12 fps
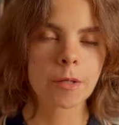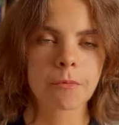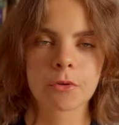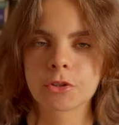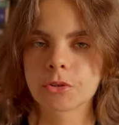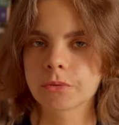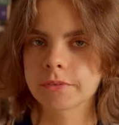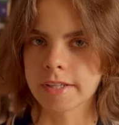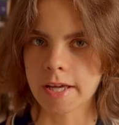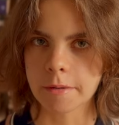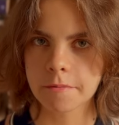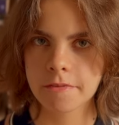emotional
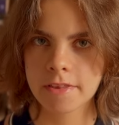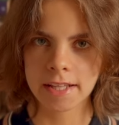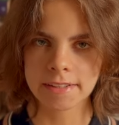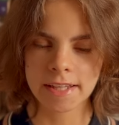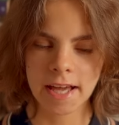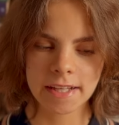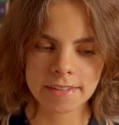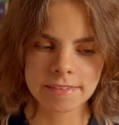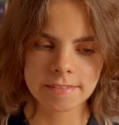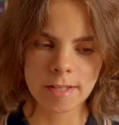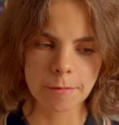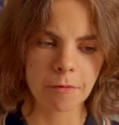depth, and that
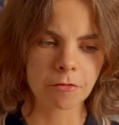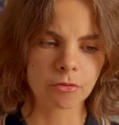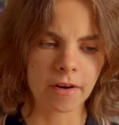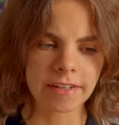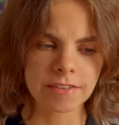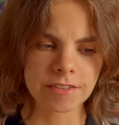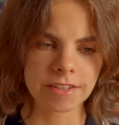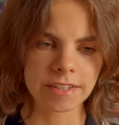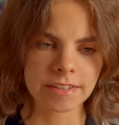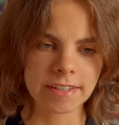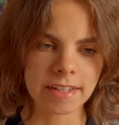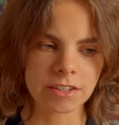type of
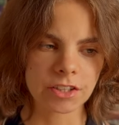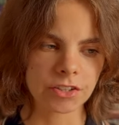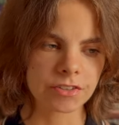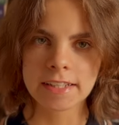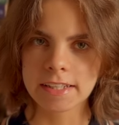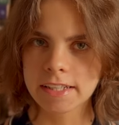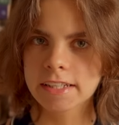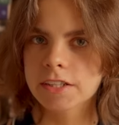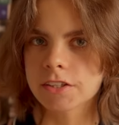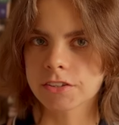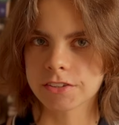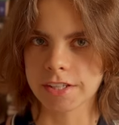writing that just
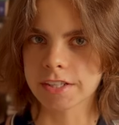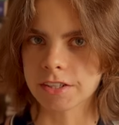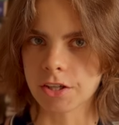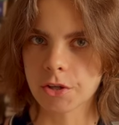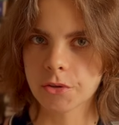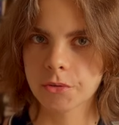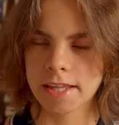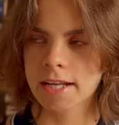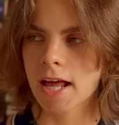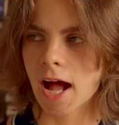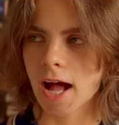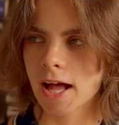lingers in you,
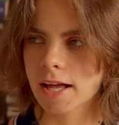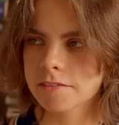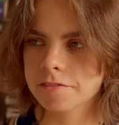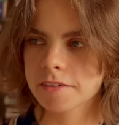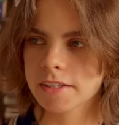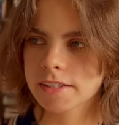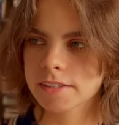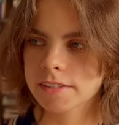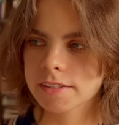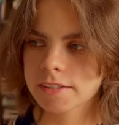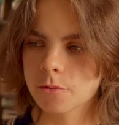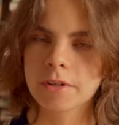then I
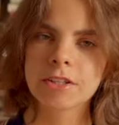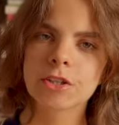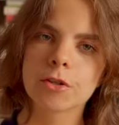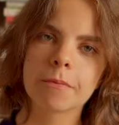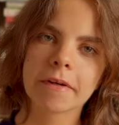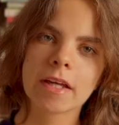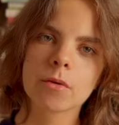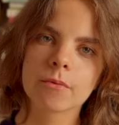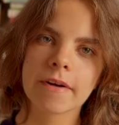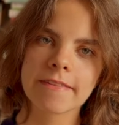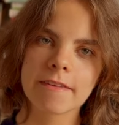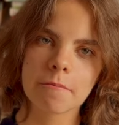think we should begin
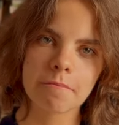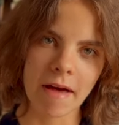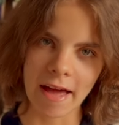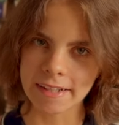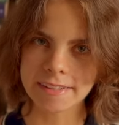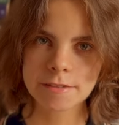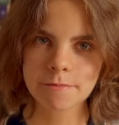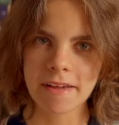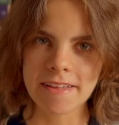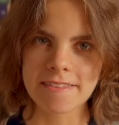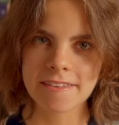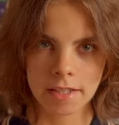with Patti
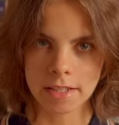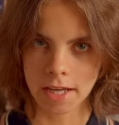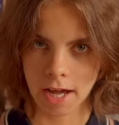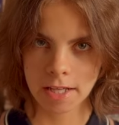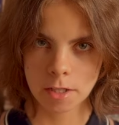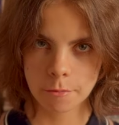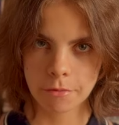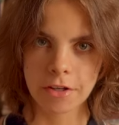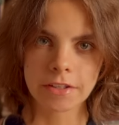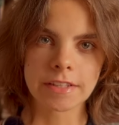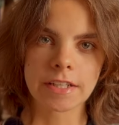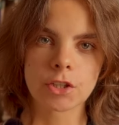Smith. The kind of
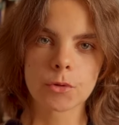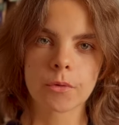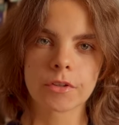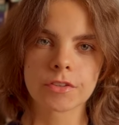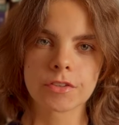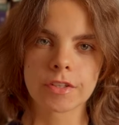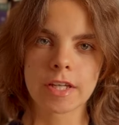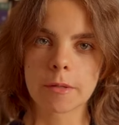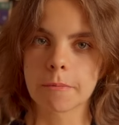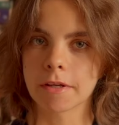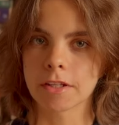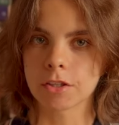book that you want to
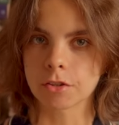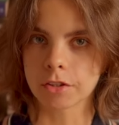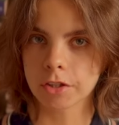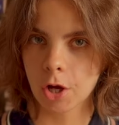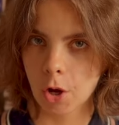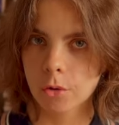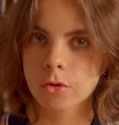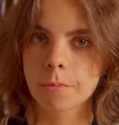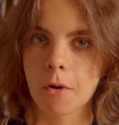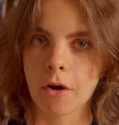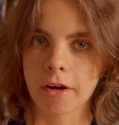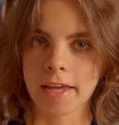keep in your coat
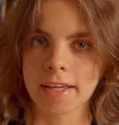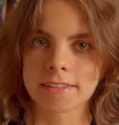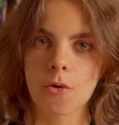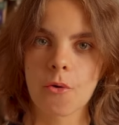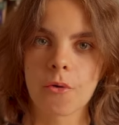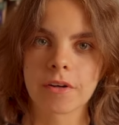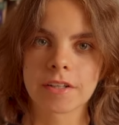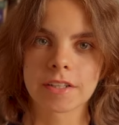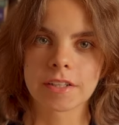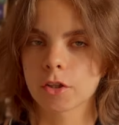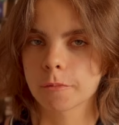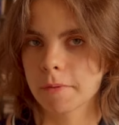pocket
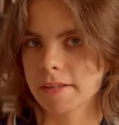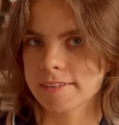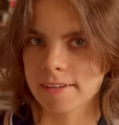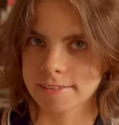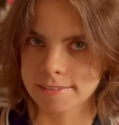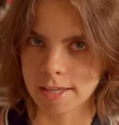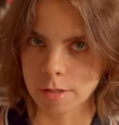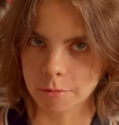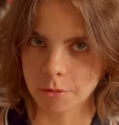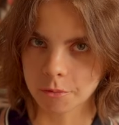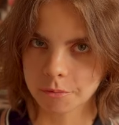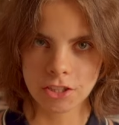or your bedside
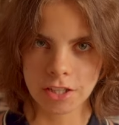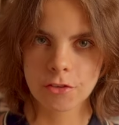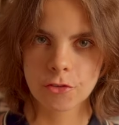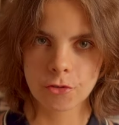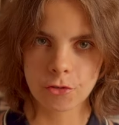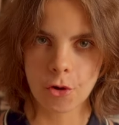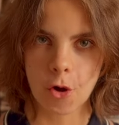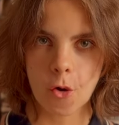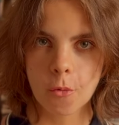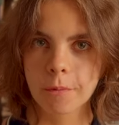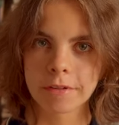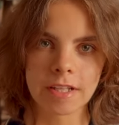table, just to
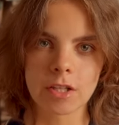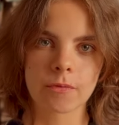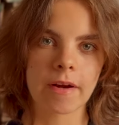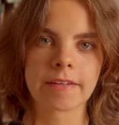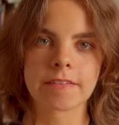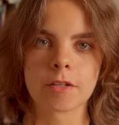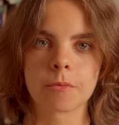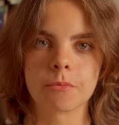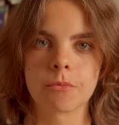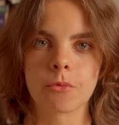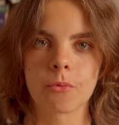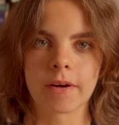open at
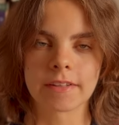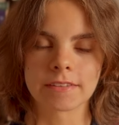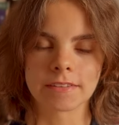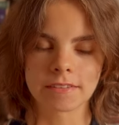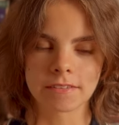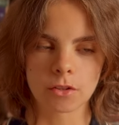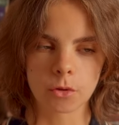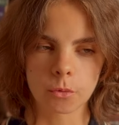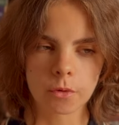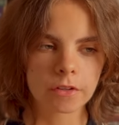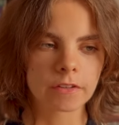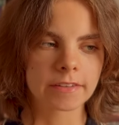random when the
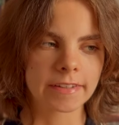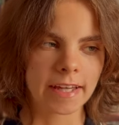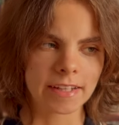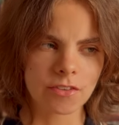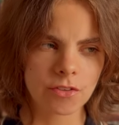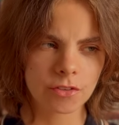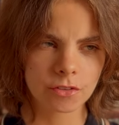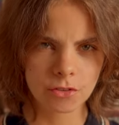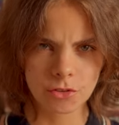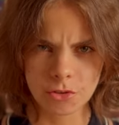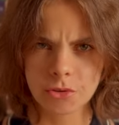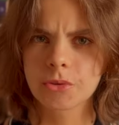world gets
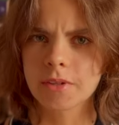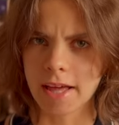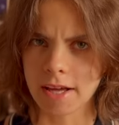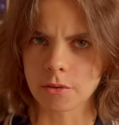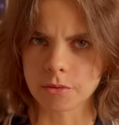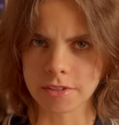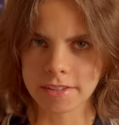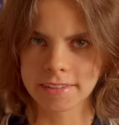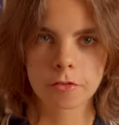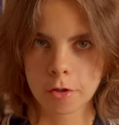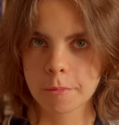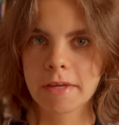too loud.
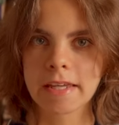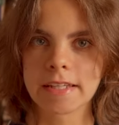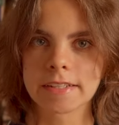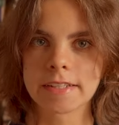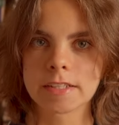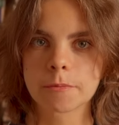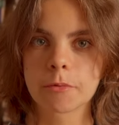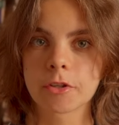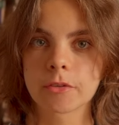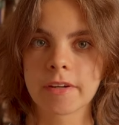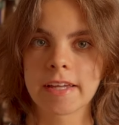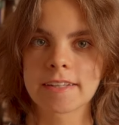For me, this
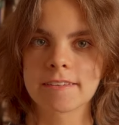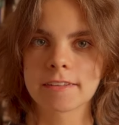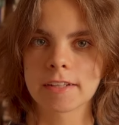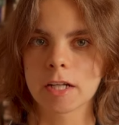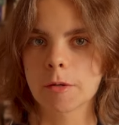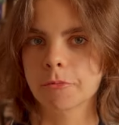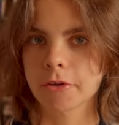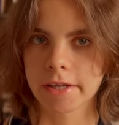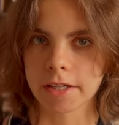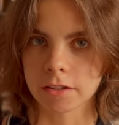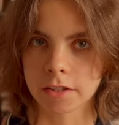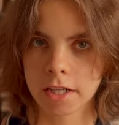book reads like a
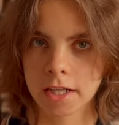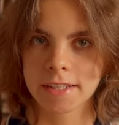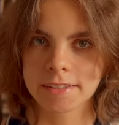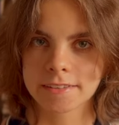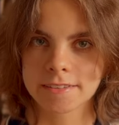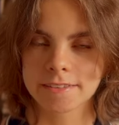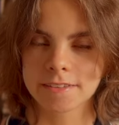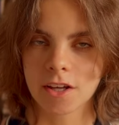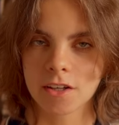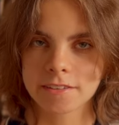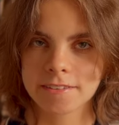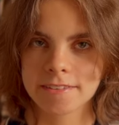prayer, and
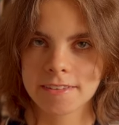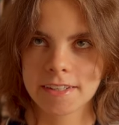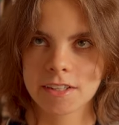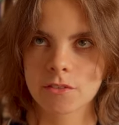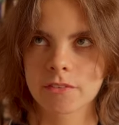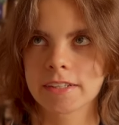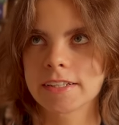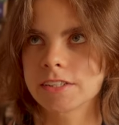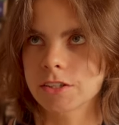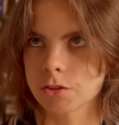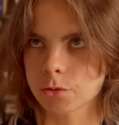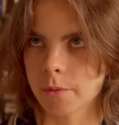not in a
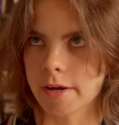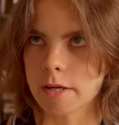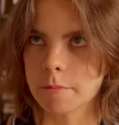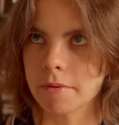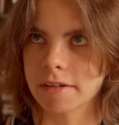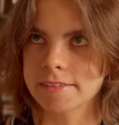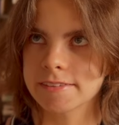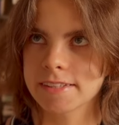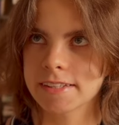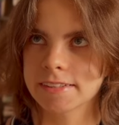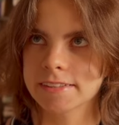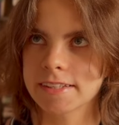religious way, but
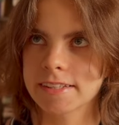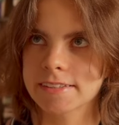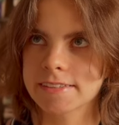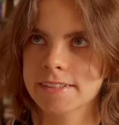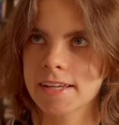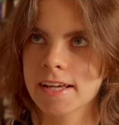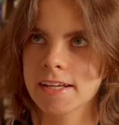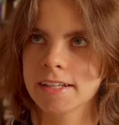in this